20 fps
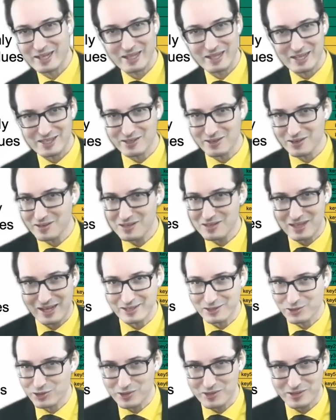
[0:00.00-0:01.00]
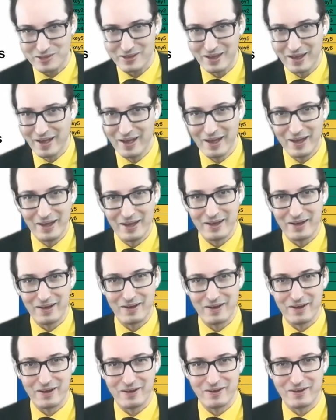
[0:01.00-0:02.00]
That sounds like just
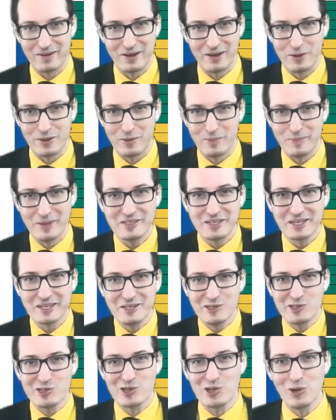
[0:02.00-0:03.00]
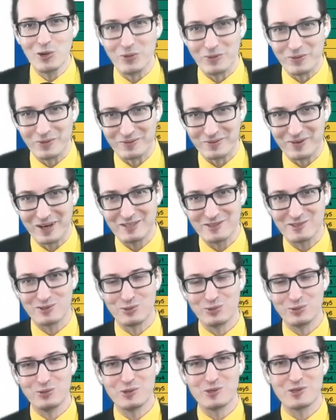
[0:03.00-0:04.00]
amazingly slow, right,
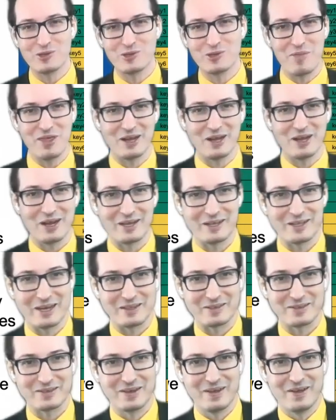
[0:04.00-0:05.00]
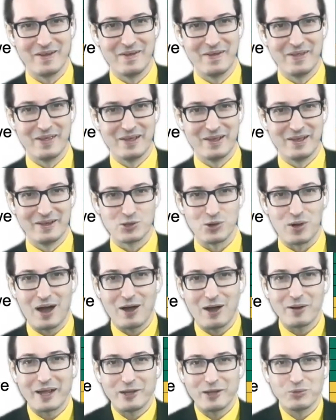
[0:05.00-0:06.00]
to do something like that. So
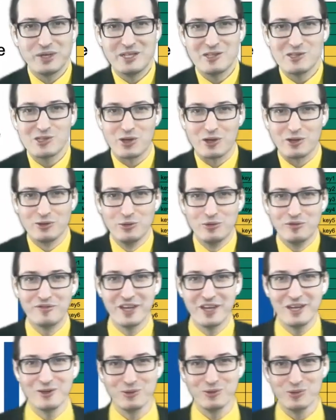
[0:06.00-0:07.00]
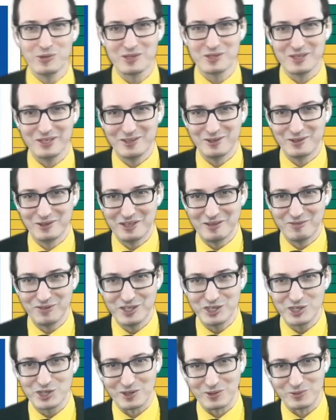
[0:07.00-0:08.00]
how can we insert new values in an
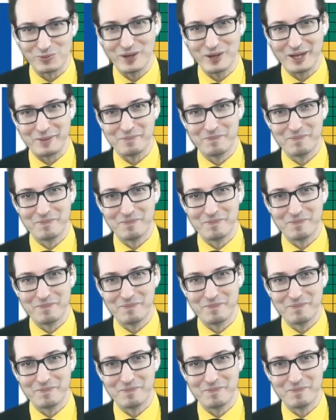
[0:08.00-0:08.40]
efficient way?